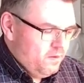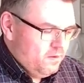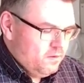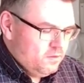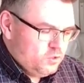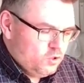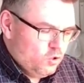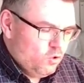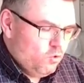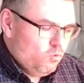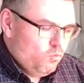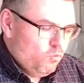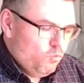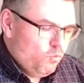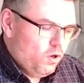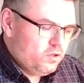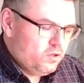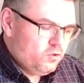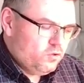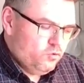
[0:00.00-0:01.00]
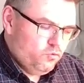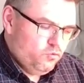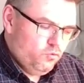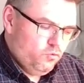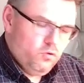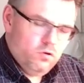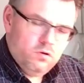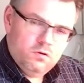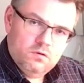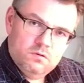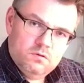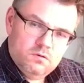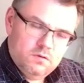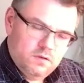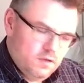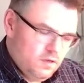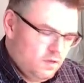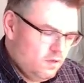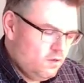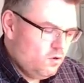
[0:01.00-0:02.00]
So what to do?
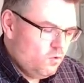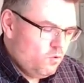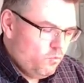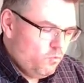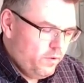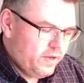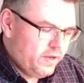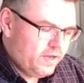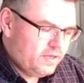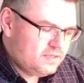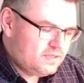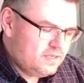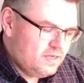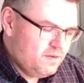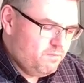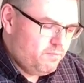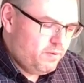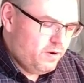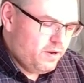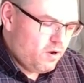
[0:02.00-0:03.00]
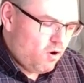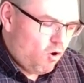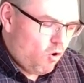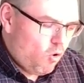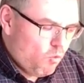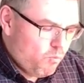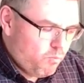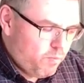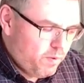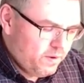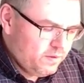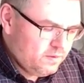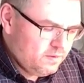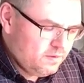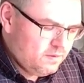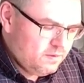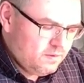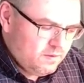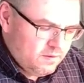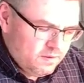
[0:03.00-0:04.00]
we can simply open
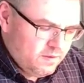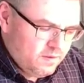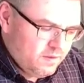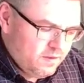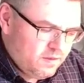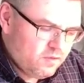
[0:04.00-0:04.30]
the